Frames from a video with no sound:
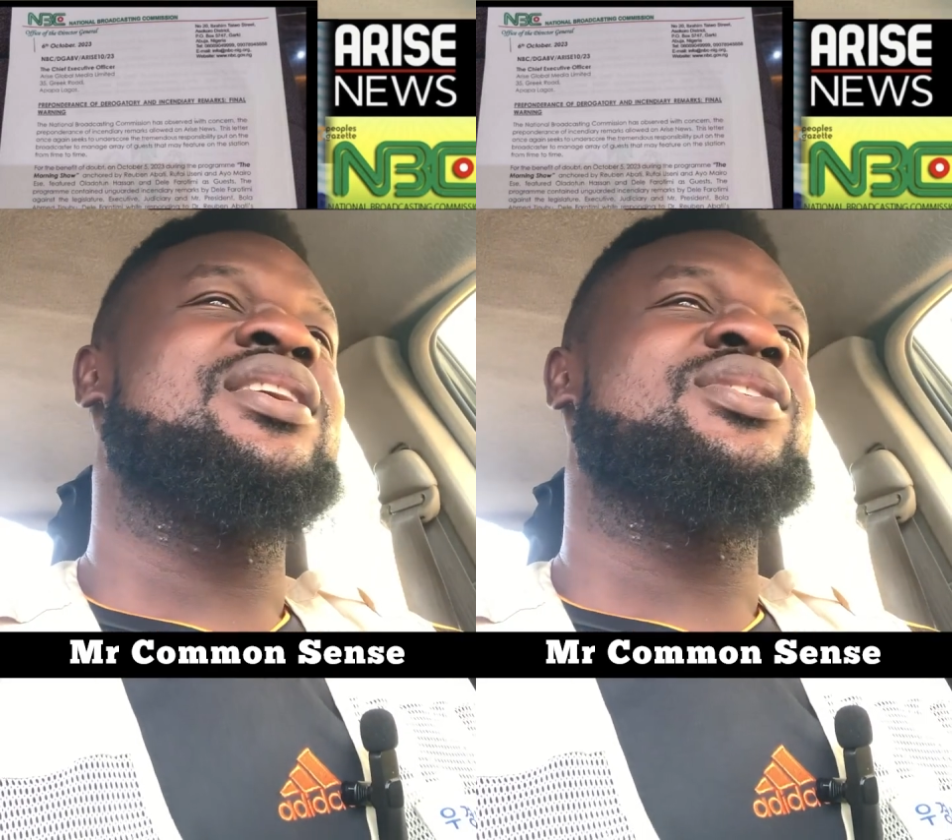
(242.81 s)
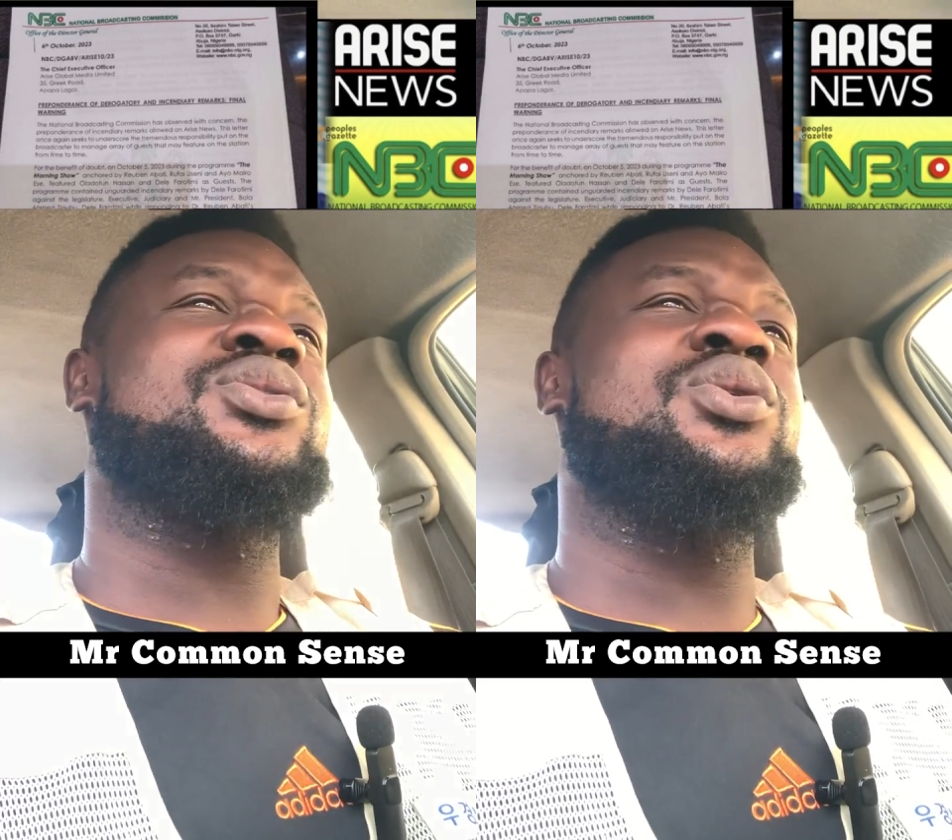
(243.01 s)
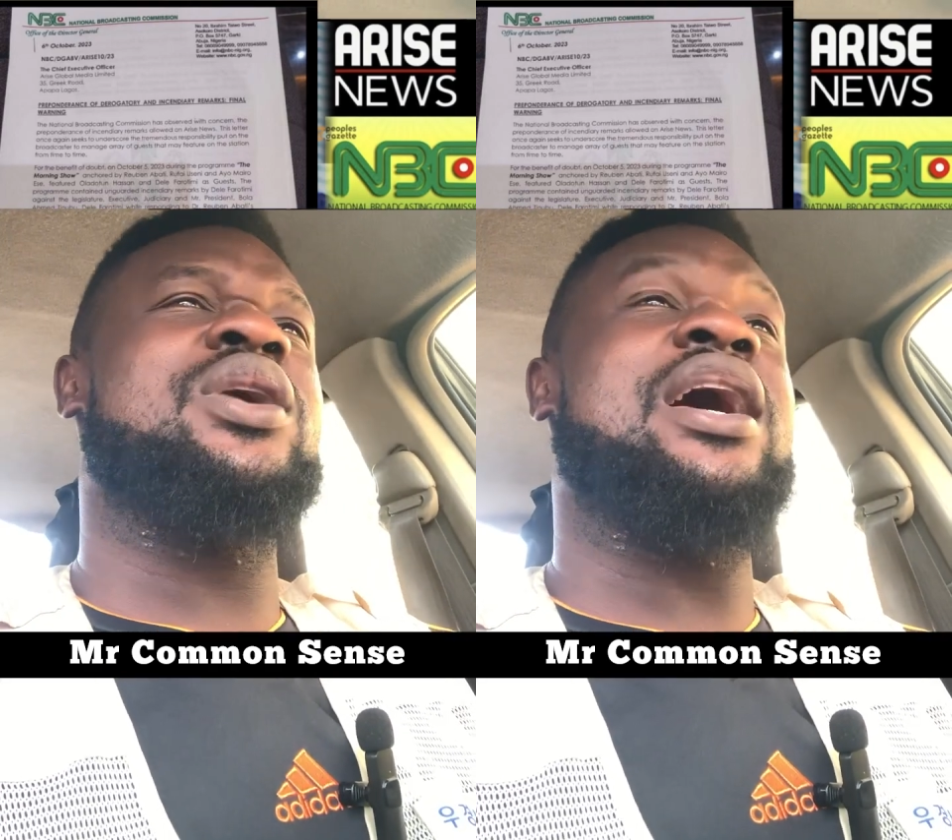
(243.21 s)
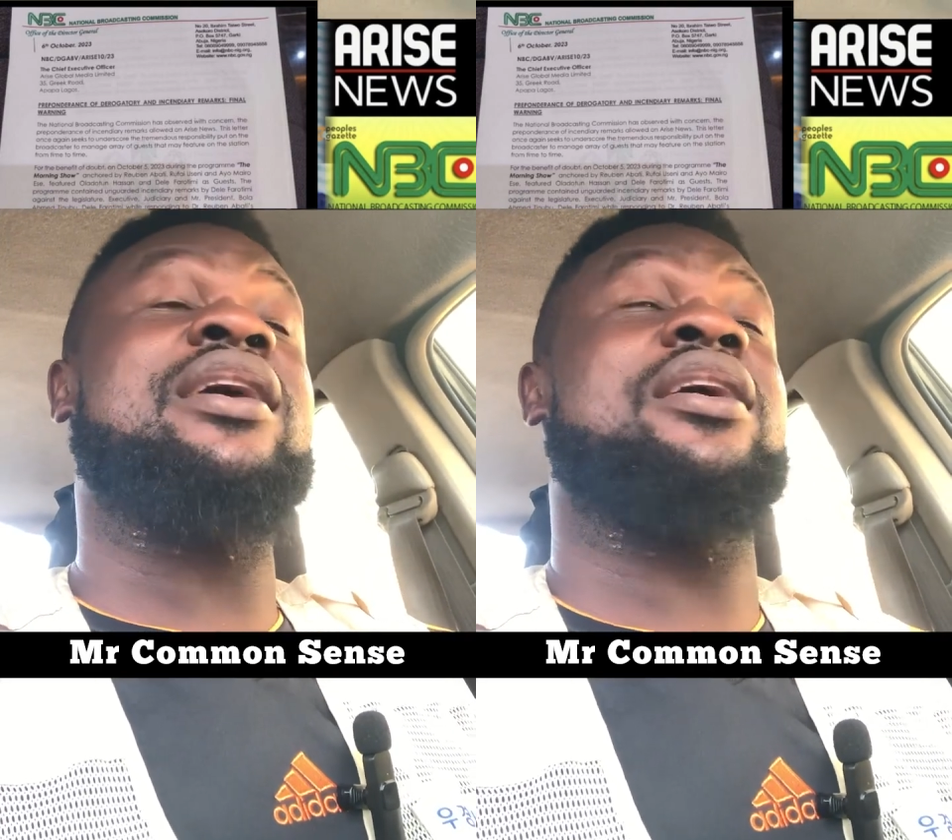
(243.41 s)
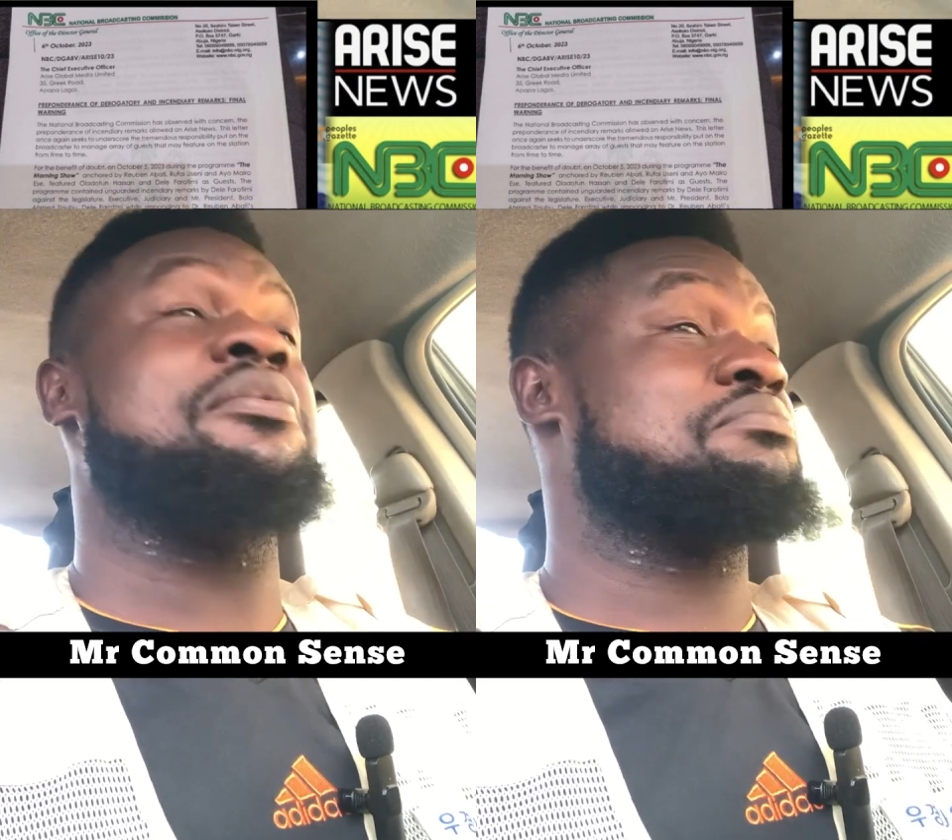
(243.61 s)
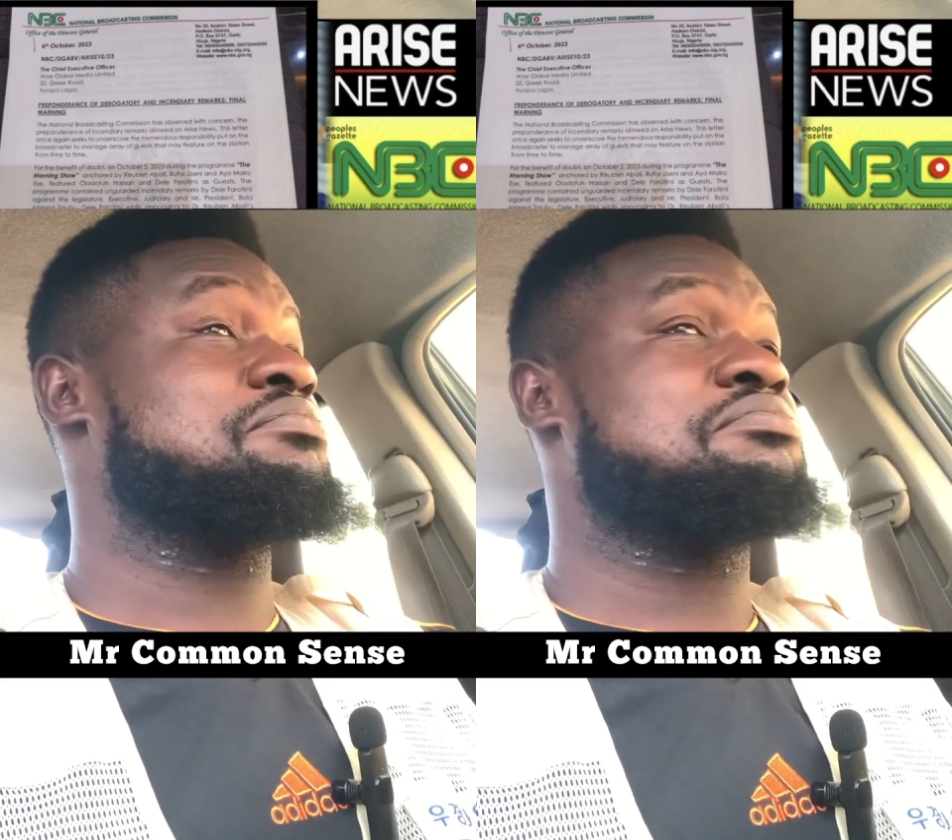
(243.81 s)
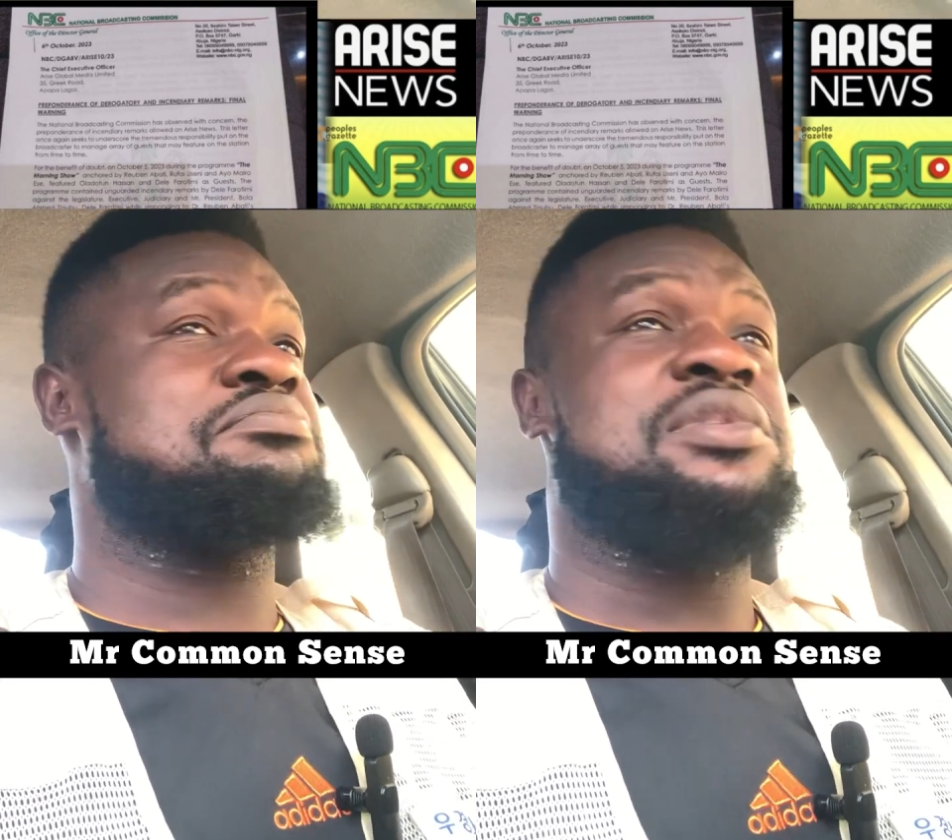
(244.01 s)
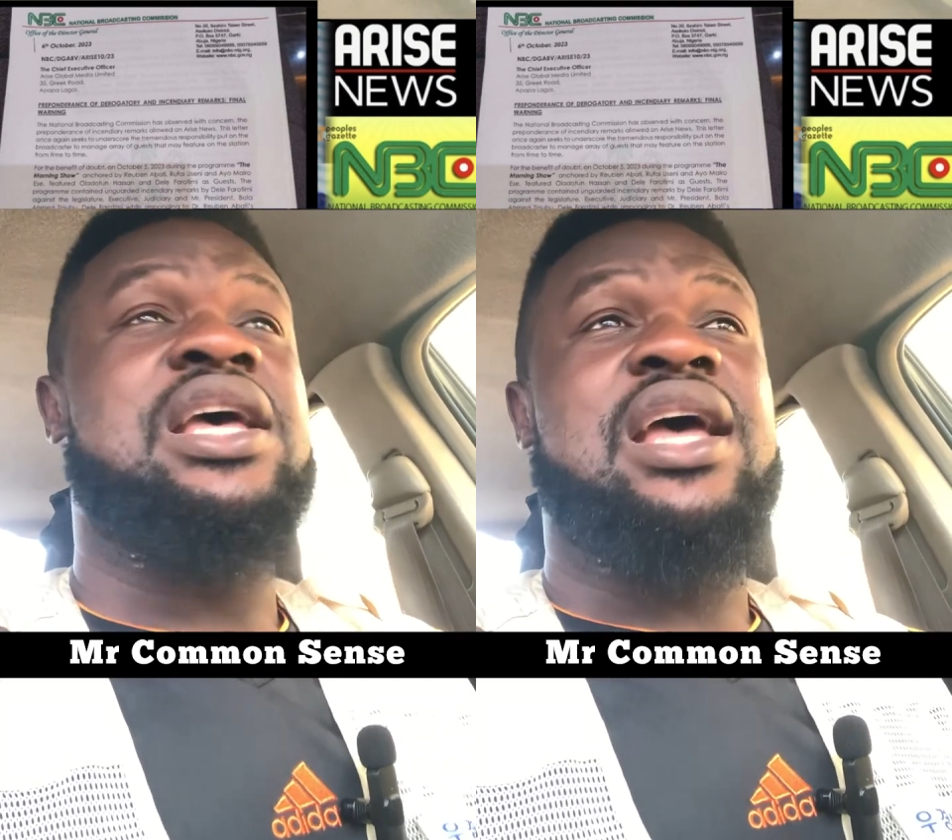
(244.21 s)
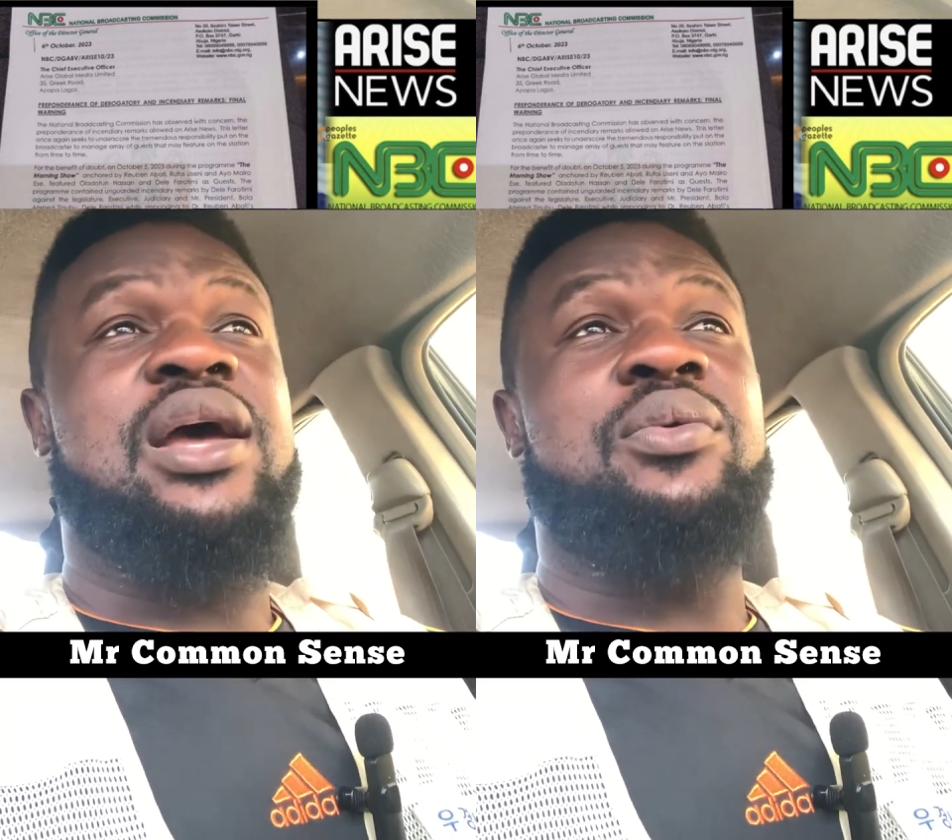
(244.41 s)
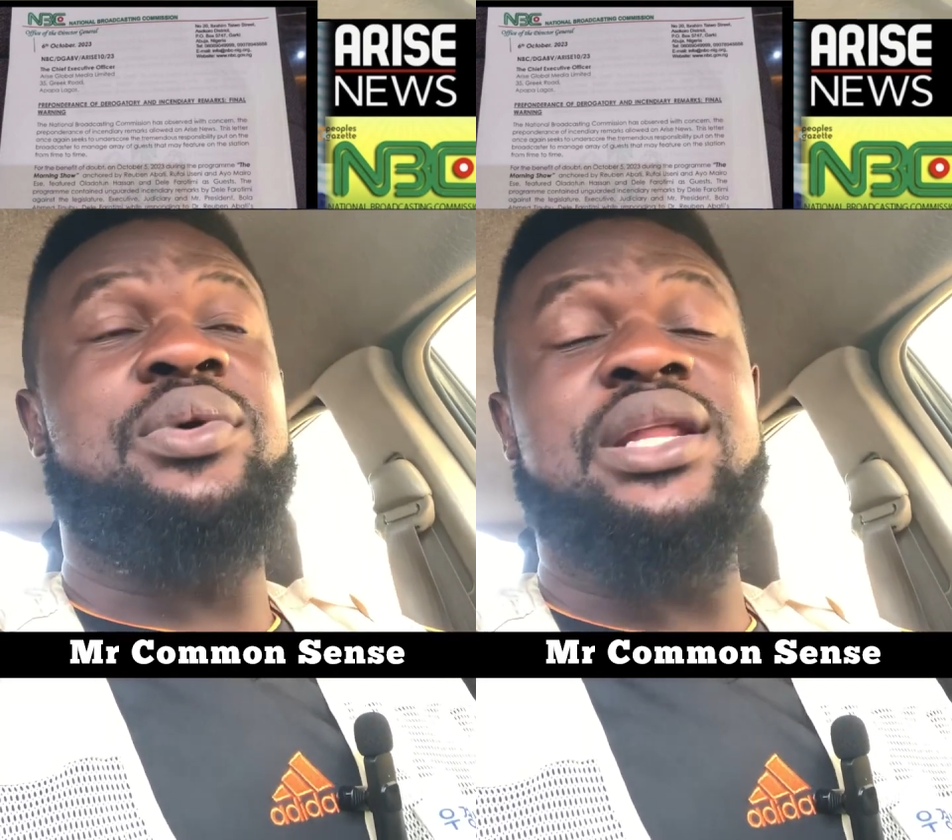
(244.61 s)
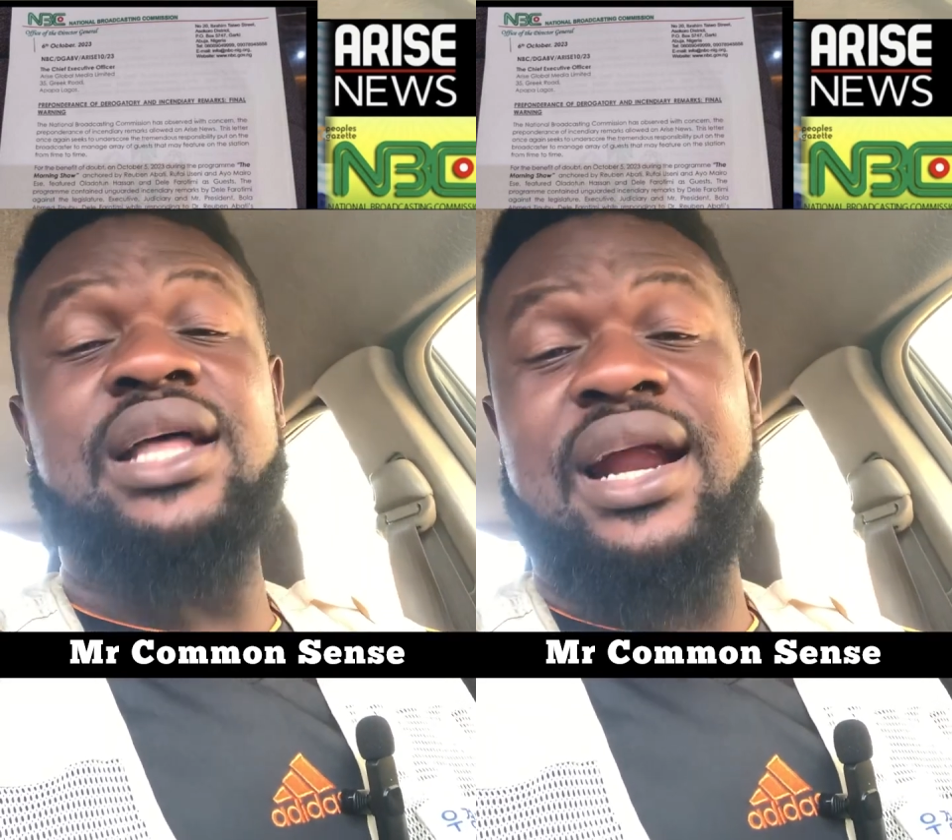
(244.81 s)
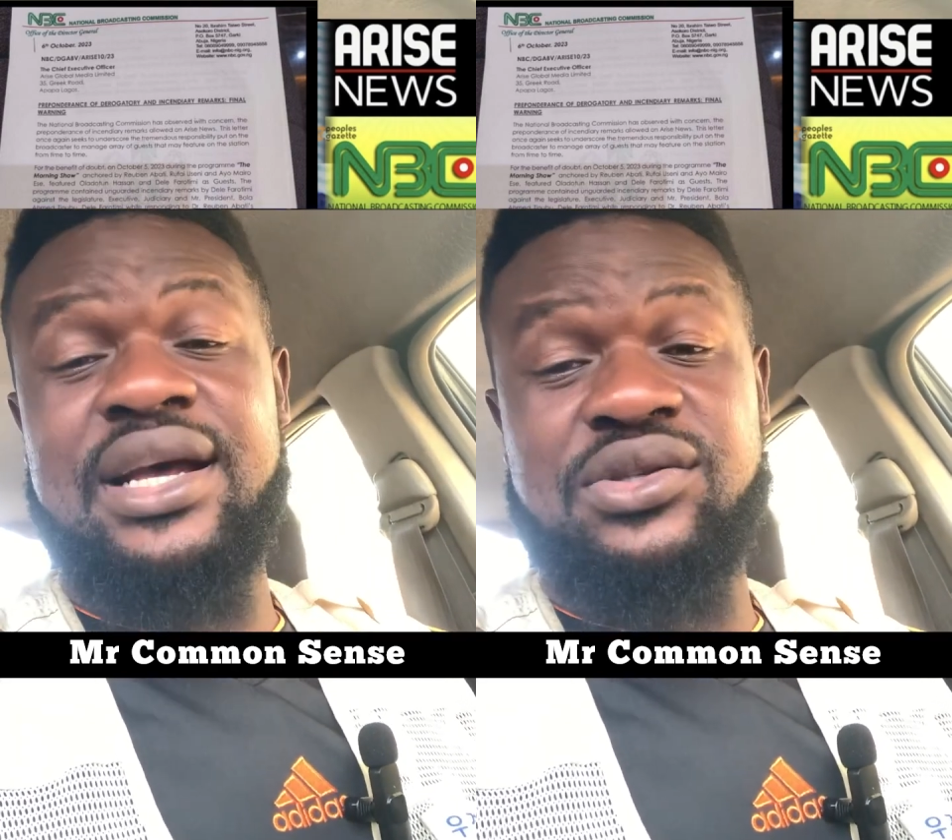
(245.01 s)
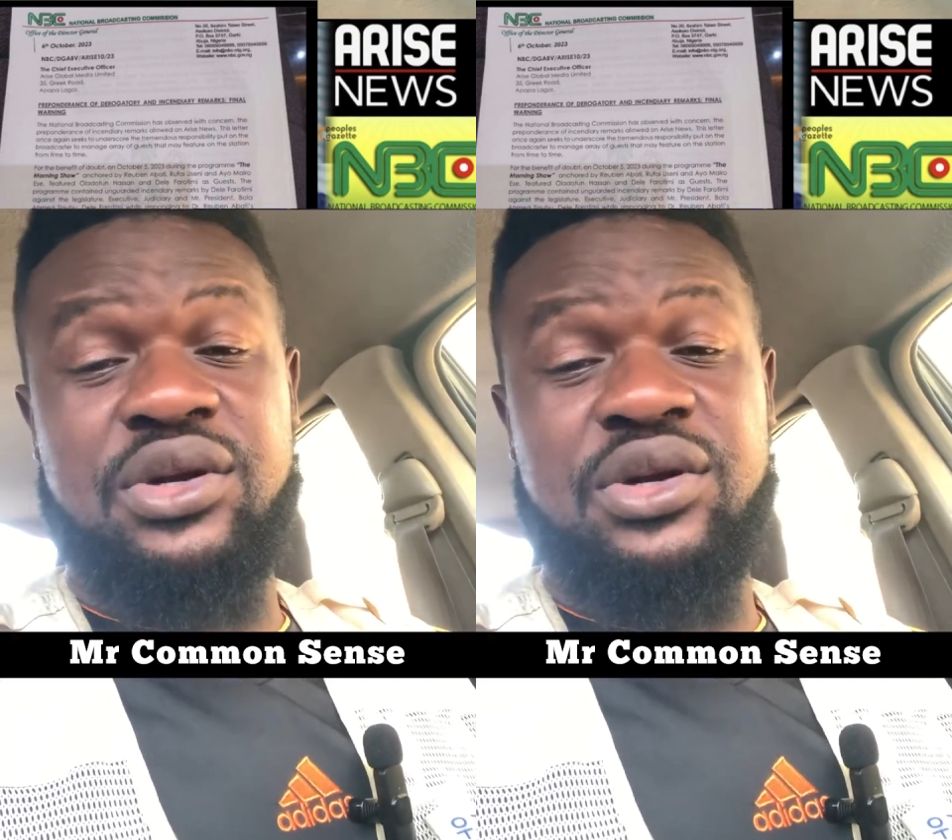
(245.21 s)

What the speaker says: So okay, we need Arise